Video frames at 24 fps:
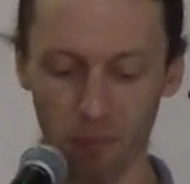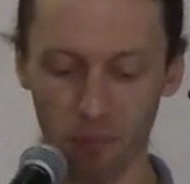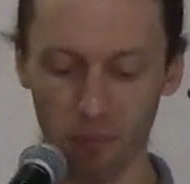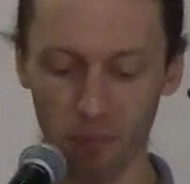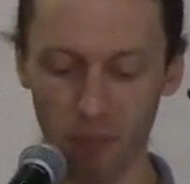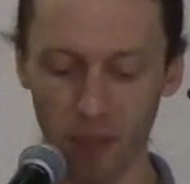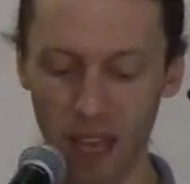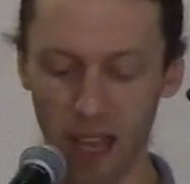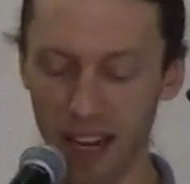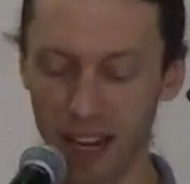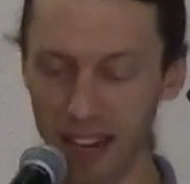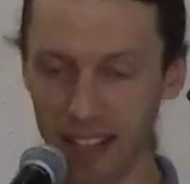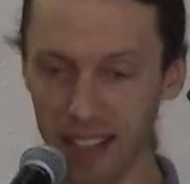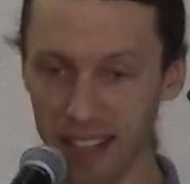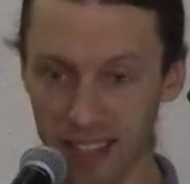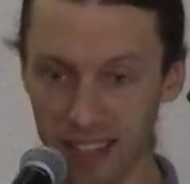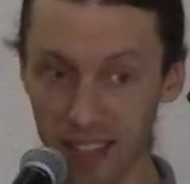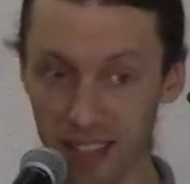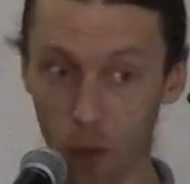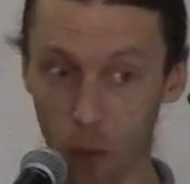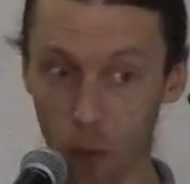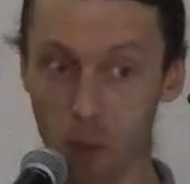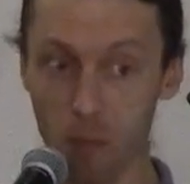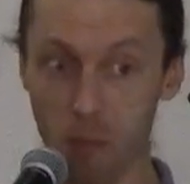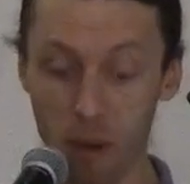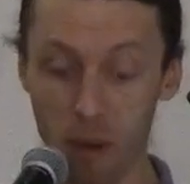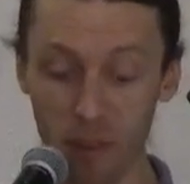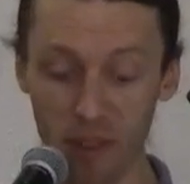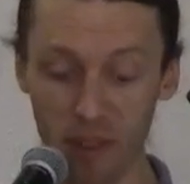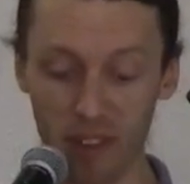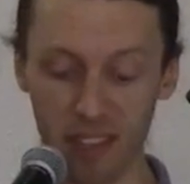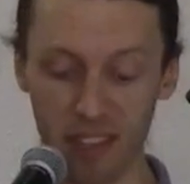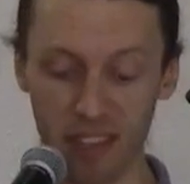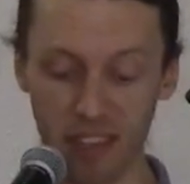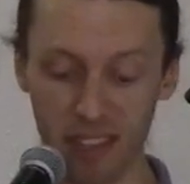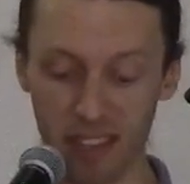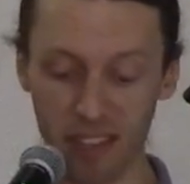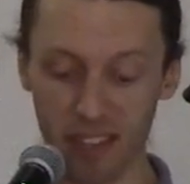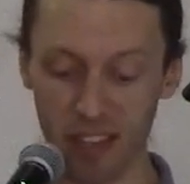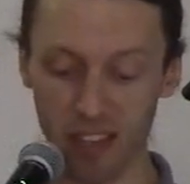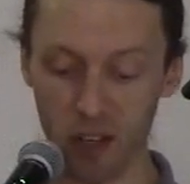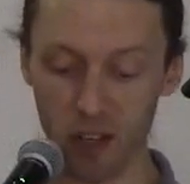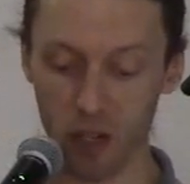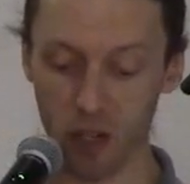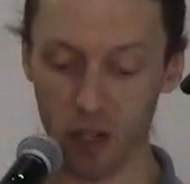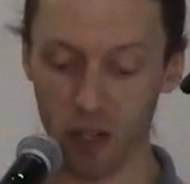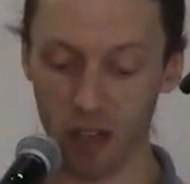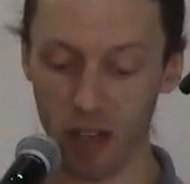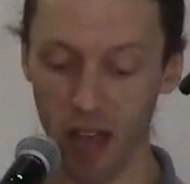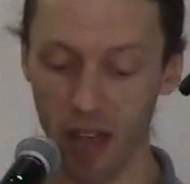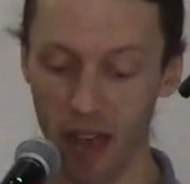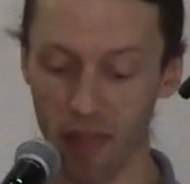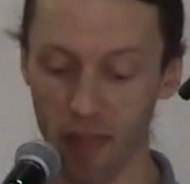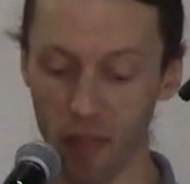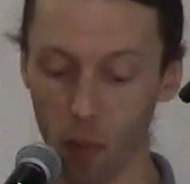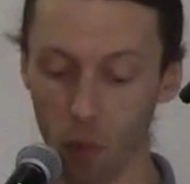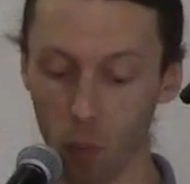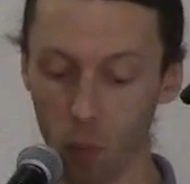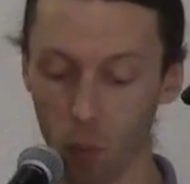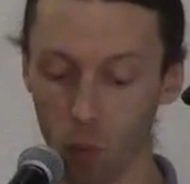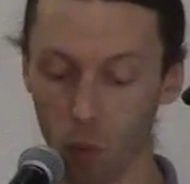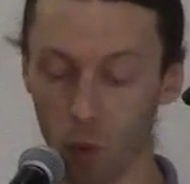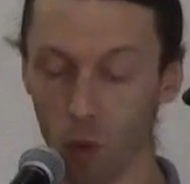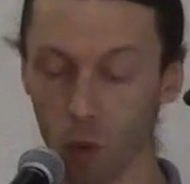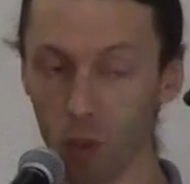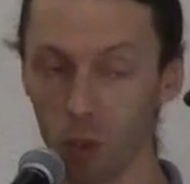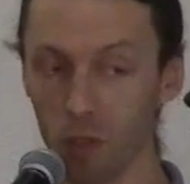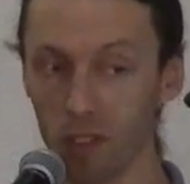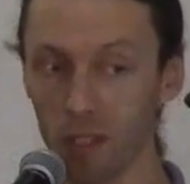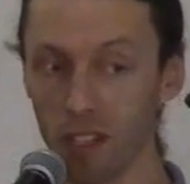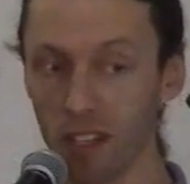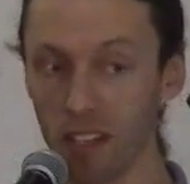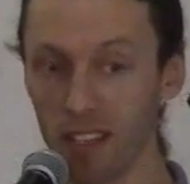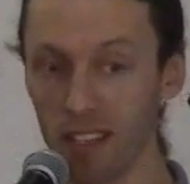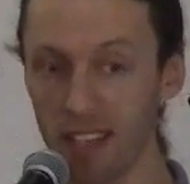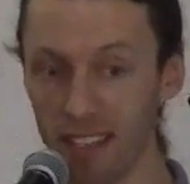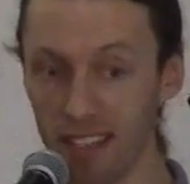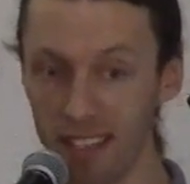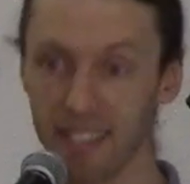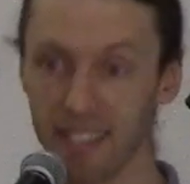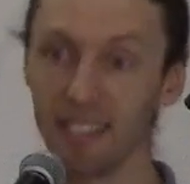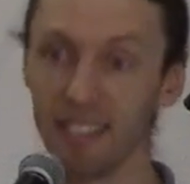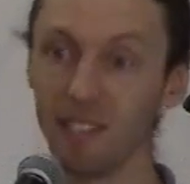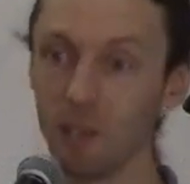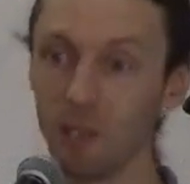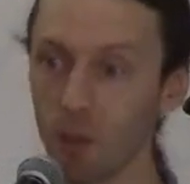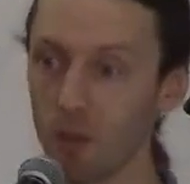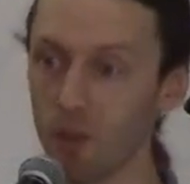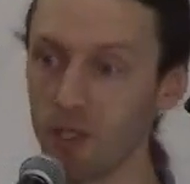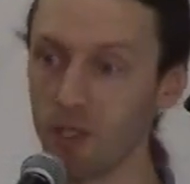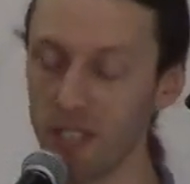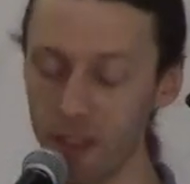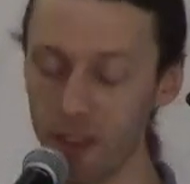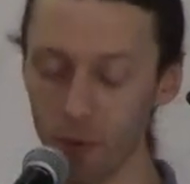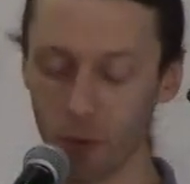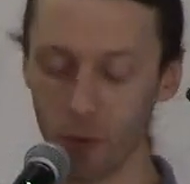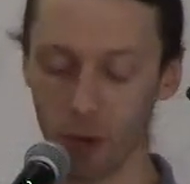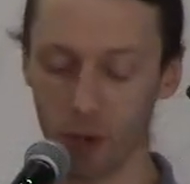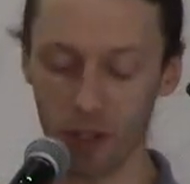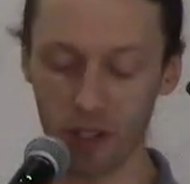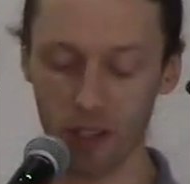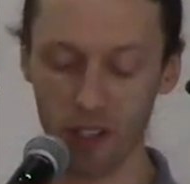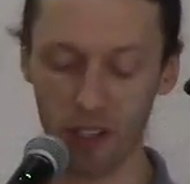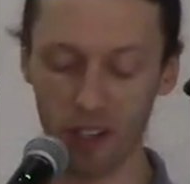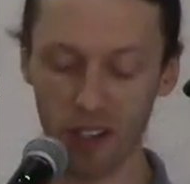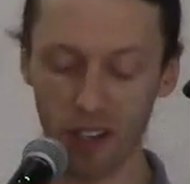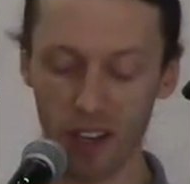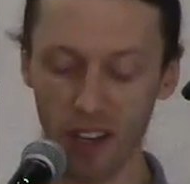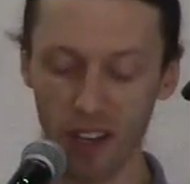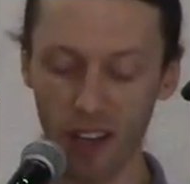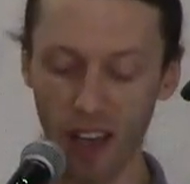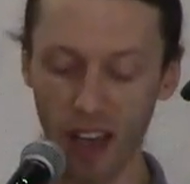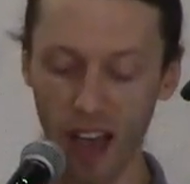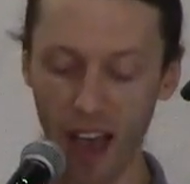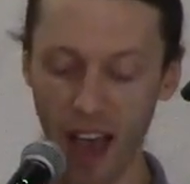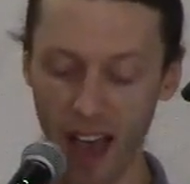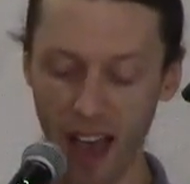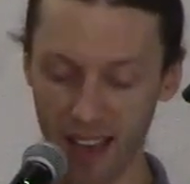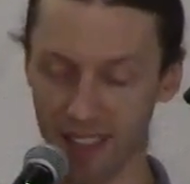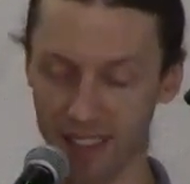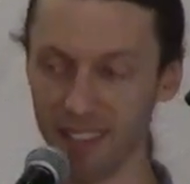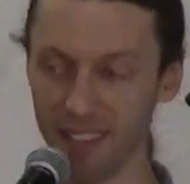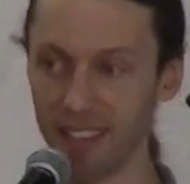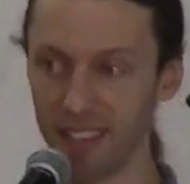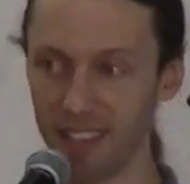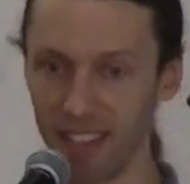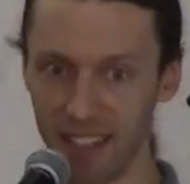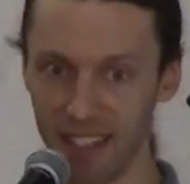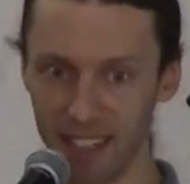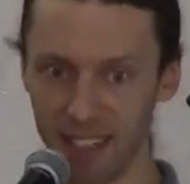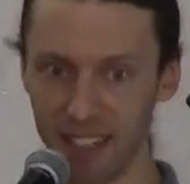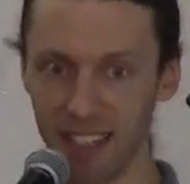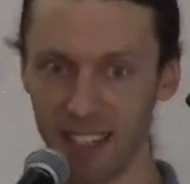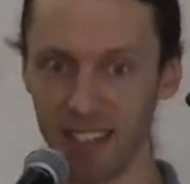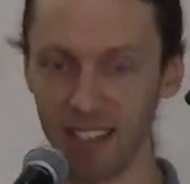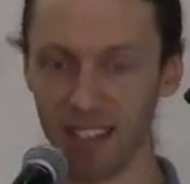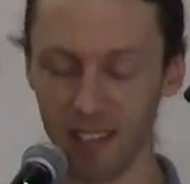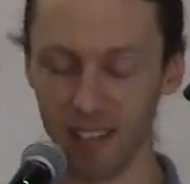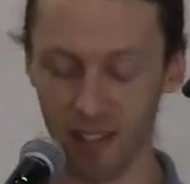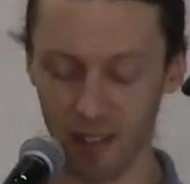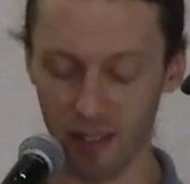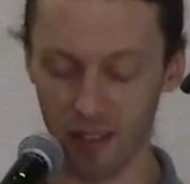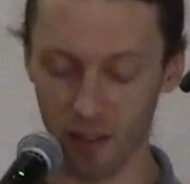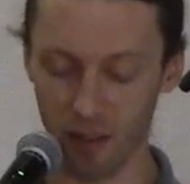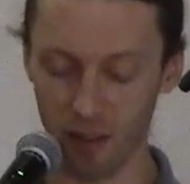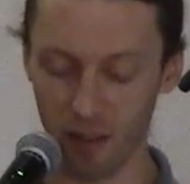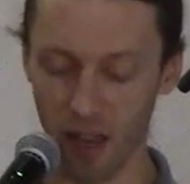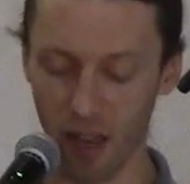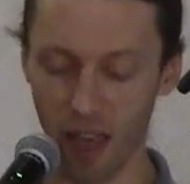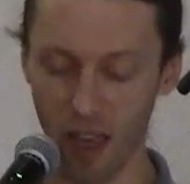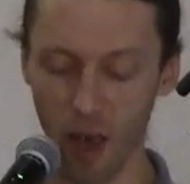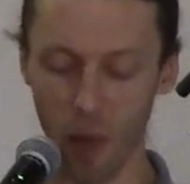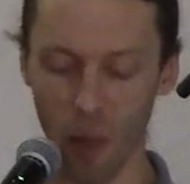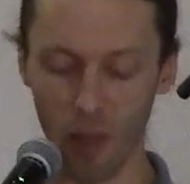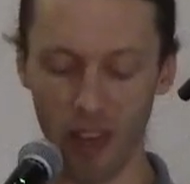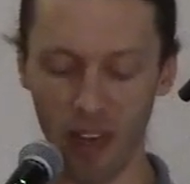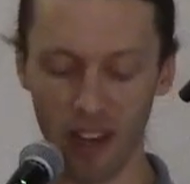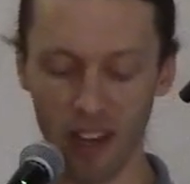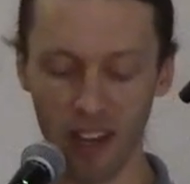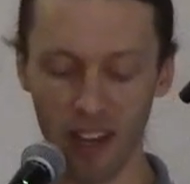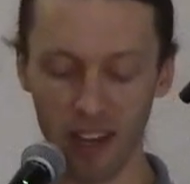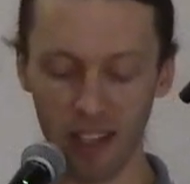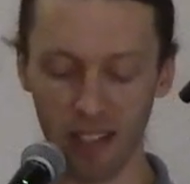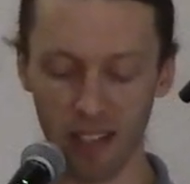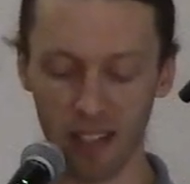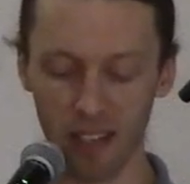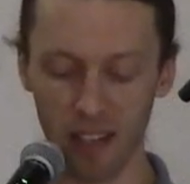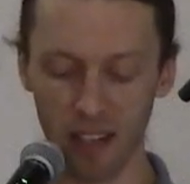And I can still remember the sensation, and the world still looks different as it did on that night.